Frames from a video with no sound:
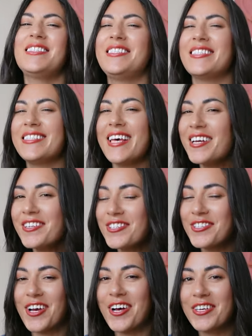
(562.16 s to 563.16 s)
Does that
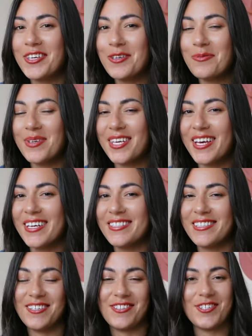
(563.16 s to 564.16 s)
shock you? Because
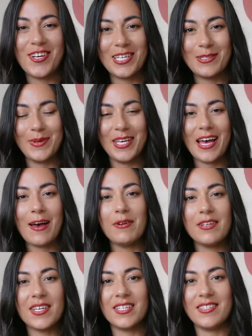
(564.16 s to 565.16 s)
it shocked me. I
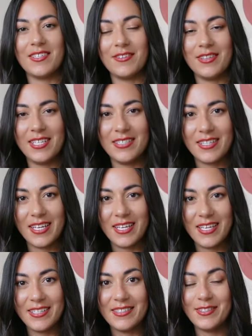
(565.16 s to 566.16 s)
would have considered these
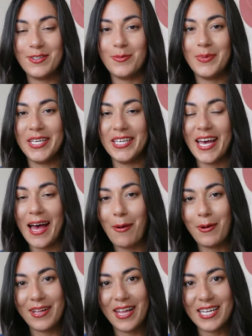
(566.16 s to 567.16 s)
ladies to be
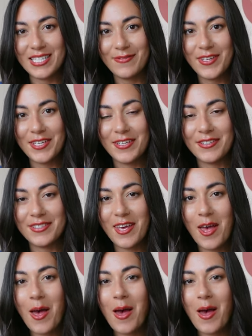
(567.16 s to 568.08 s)
hourglass figures.